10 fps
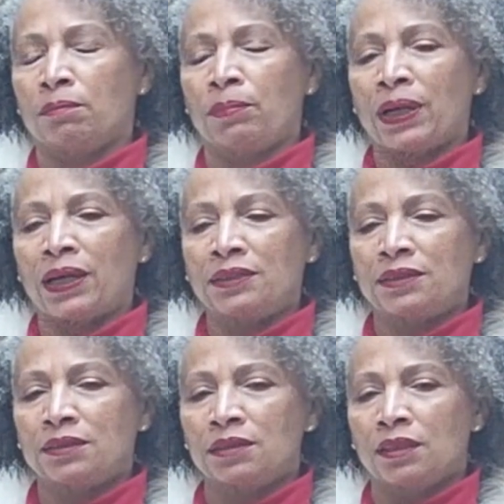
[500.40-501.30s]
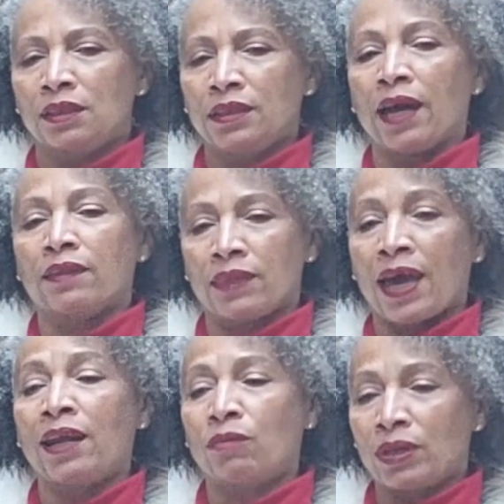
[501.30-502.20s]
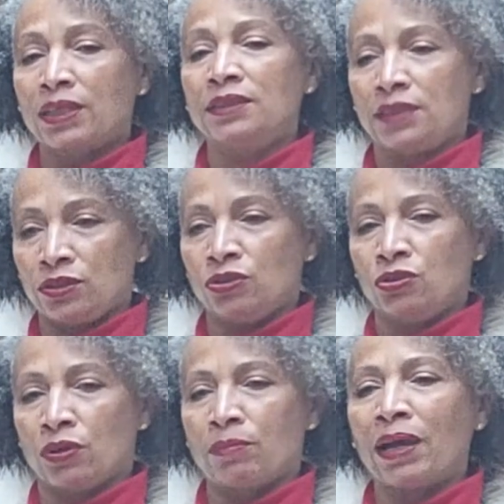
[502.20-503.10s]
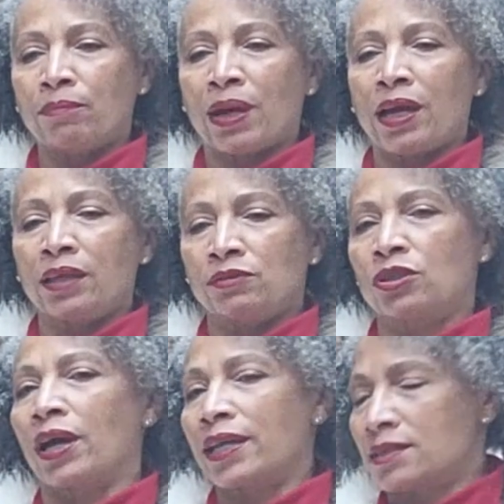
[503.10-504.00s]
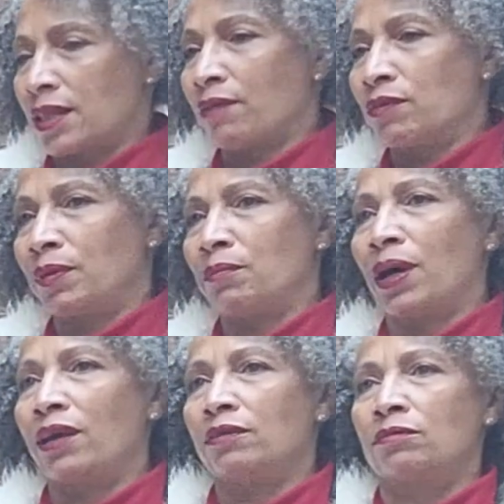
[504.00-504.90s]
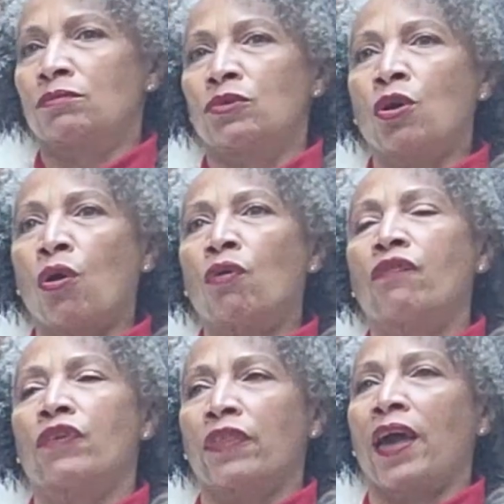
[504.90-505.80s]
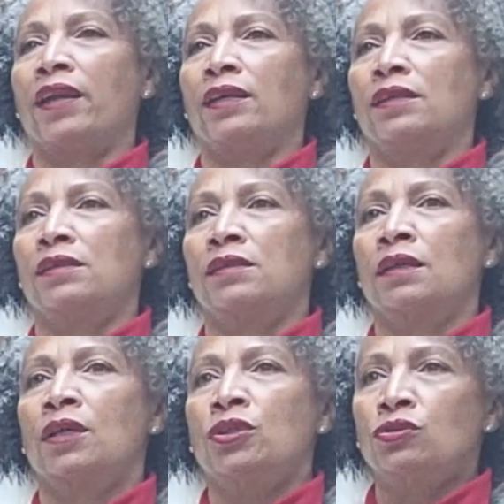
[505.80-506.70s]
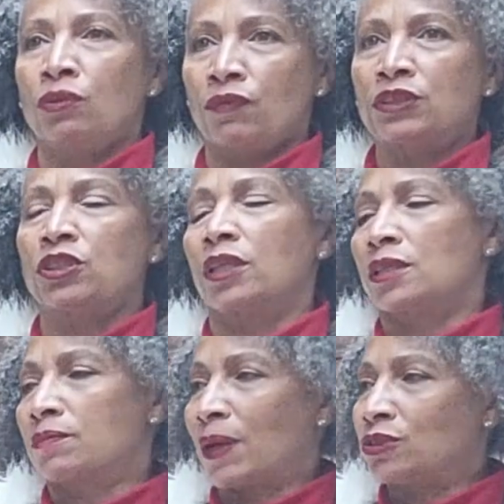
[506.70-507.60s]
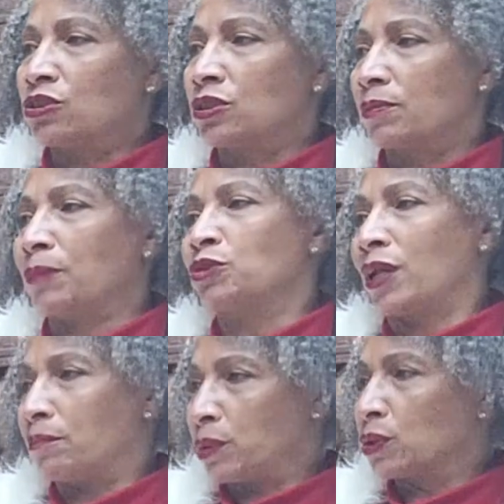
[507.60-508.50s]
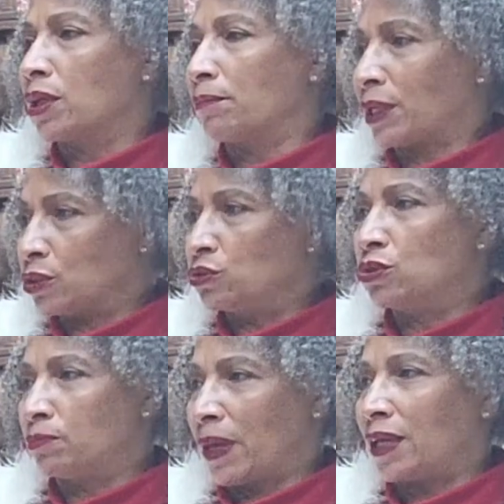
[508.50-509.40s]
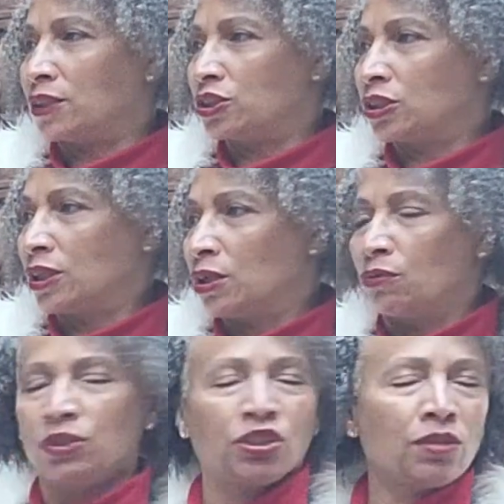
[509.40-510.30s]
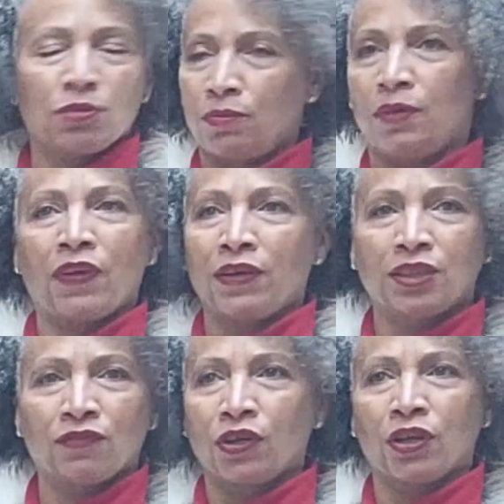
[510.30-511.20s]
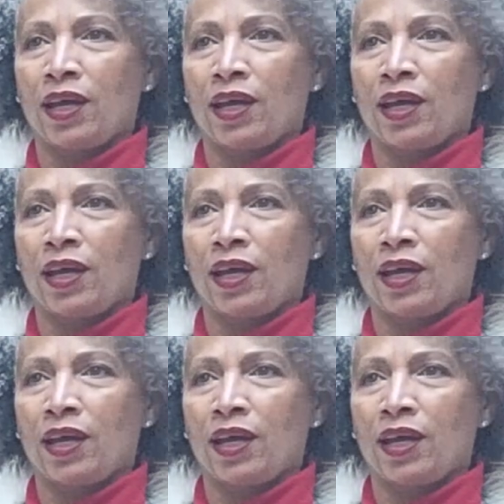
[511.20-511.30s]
But yeah, that I want to continue doing. So I guess that would be my goal for that, is to eventually get sponsorship. I'm trying to build up my YouTube page, which seems to be very difficult.